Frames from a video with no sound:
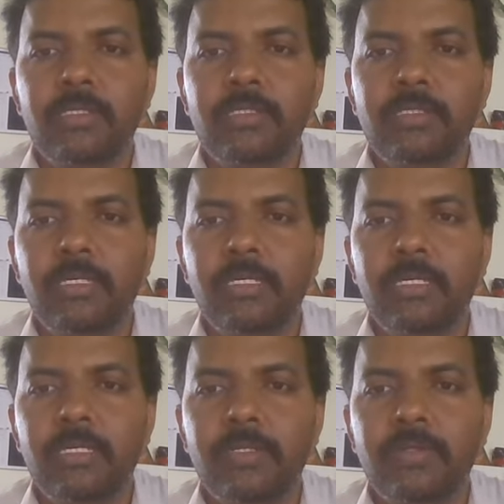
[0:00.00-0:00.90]
See
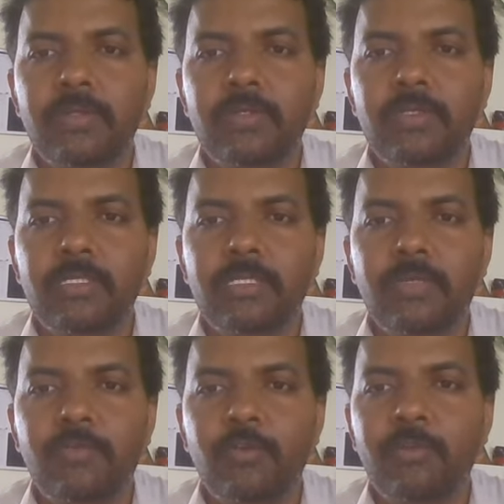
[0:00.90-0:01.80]
here, these
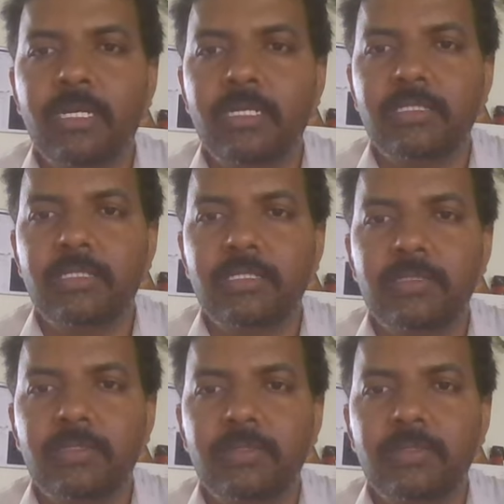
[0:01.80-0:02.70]
are four band
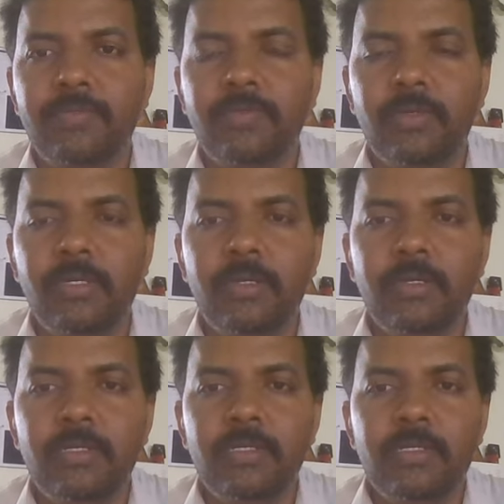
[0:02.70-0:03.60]
resistors. Okay.
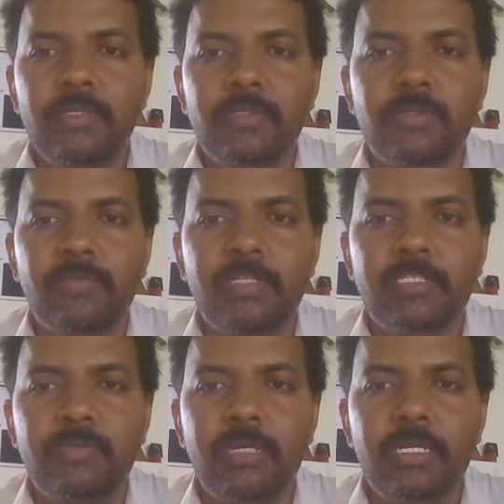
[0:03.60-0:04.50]
So
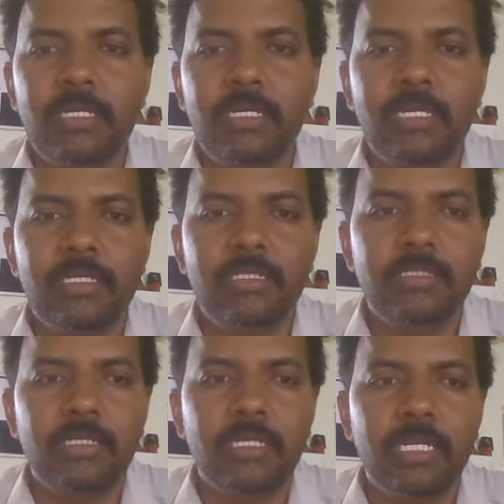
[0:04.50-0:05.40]
first band color
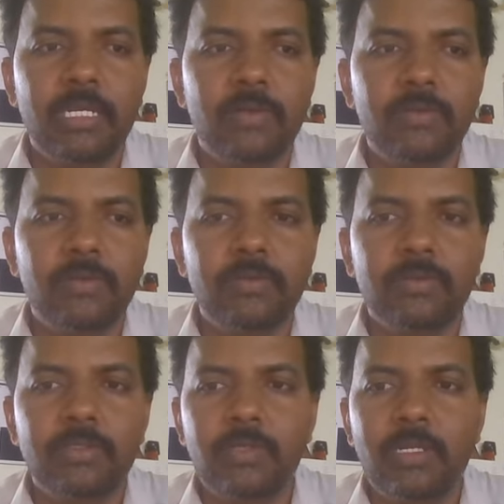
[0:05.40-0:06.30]
is yellow.
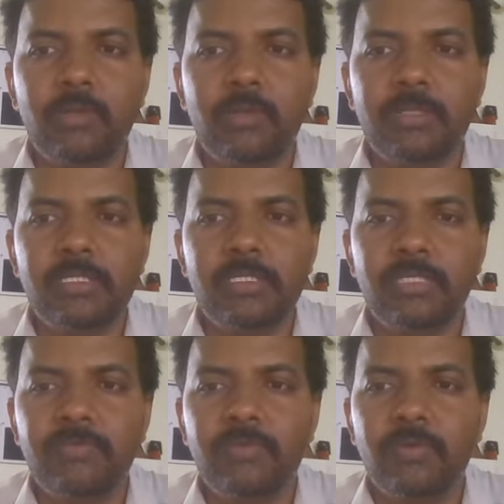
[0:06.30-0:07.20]
So yellow means that
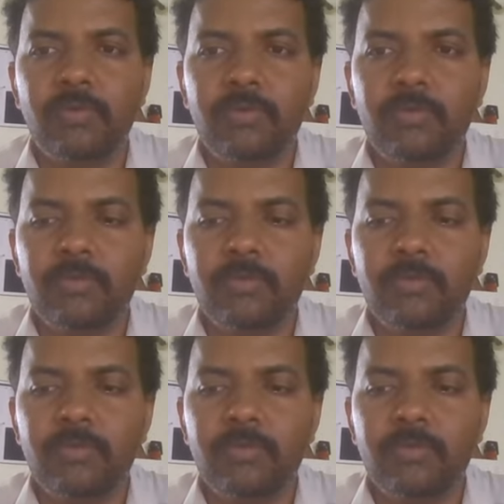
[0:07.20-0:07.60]
is four